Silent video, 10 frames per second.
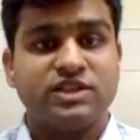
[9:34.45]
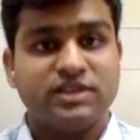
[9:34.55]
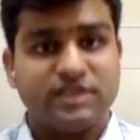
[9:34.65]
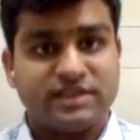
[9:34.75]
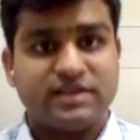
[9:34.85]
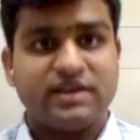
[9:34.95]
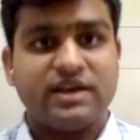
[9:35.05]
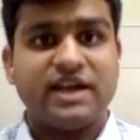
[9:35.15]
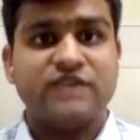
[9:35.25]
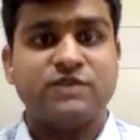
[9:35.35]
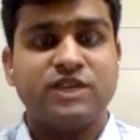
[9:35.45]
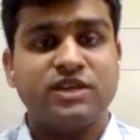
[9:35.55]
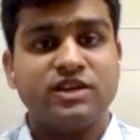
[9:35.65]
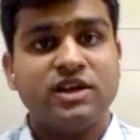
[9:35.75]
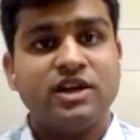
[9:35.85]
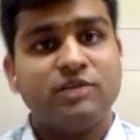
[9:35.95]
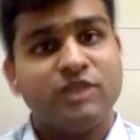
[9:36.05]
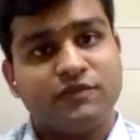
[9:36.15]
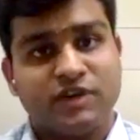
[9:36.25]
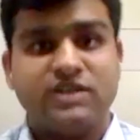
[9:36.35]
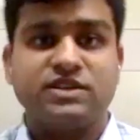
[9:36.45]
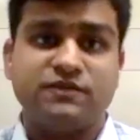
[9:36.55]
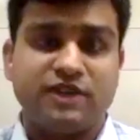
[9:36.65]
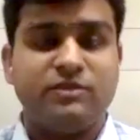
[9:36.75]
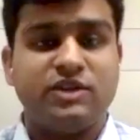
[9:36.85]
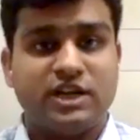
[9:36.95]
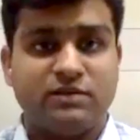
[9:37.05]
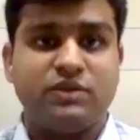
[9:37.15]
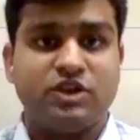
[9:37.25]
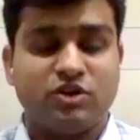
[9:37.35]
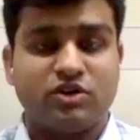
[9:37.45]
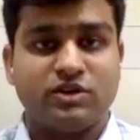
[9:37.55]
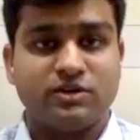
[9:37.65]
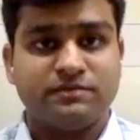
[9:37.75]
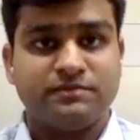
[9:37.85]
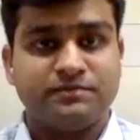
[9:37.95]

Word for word: In this aspect, my friends and family helped me a lot.